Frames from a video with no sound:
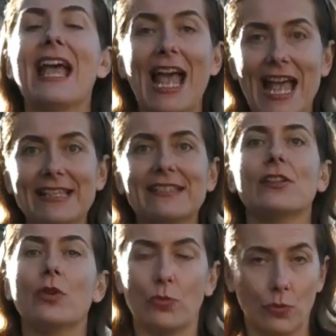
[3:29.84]
as
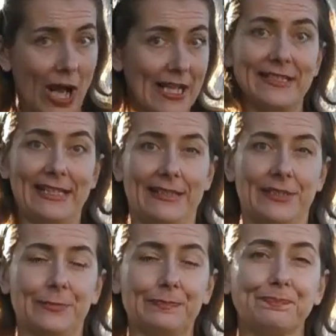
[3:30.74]
granted.
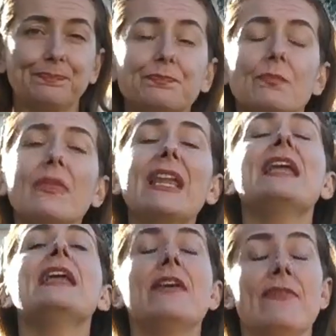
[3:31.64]

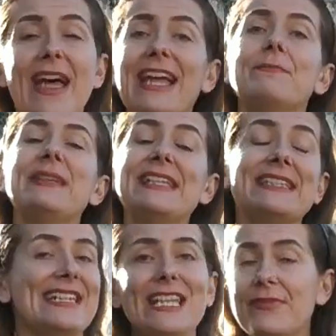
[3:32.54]
That means
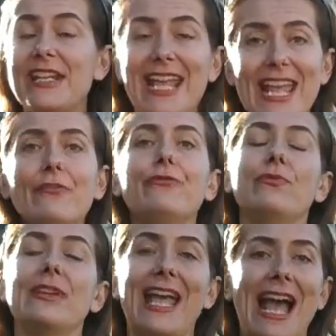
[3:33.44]
even if
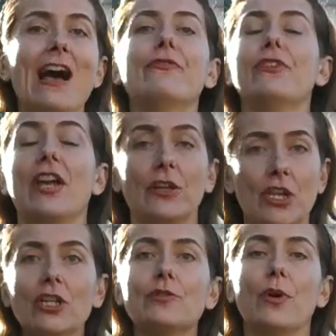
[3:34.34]
we have a
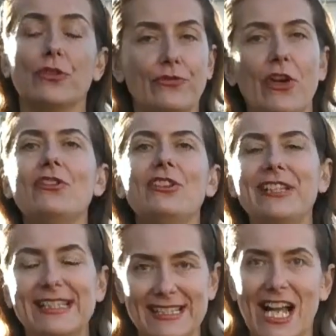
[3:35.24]
good portfolio
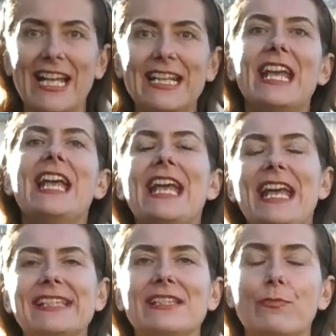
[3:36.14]
design,
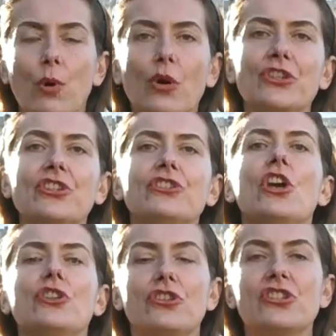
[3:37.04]
it's important
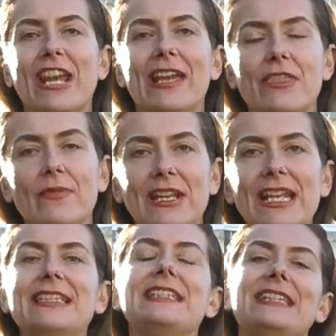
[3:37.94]
to check the
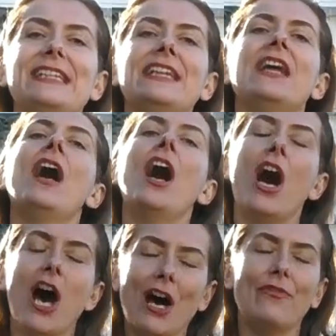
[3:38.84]
validity
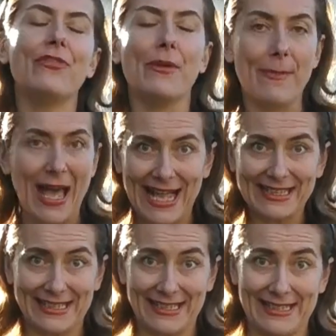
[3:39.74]
of the
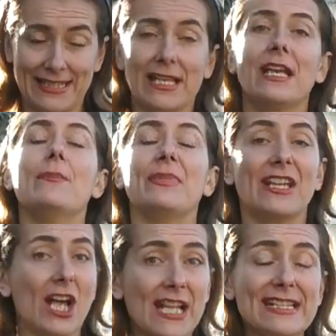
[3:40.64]
patents,
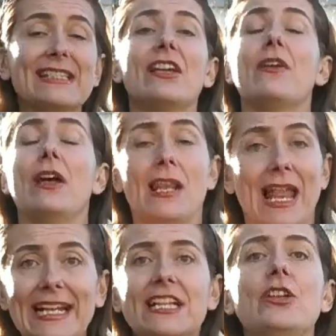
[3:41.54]
because
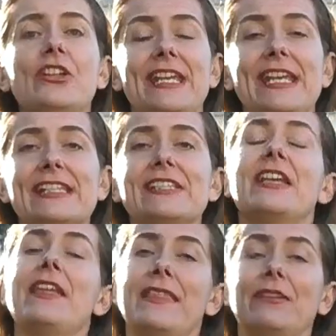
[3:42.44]
likelihood is
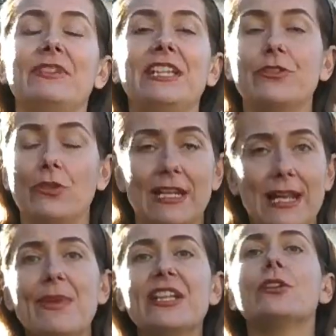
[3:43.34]
that we need to
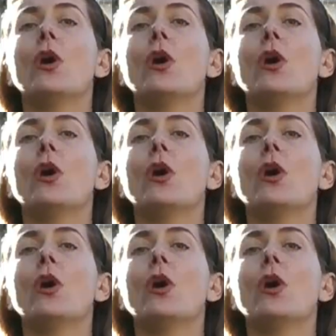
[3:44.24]
limit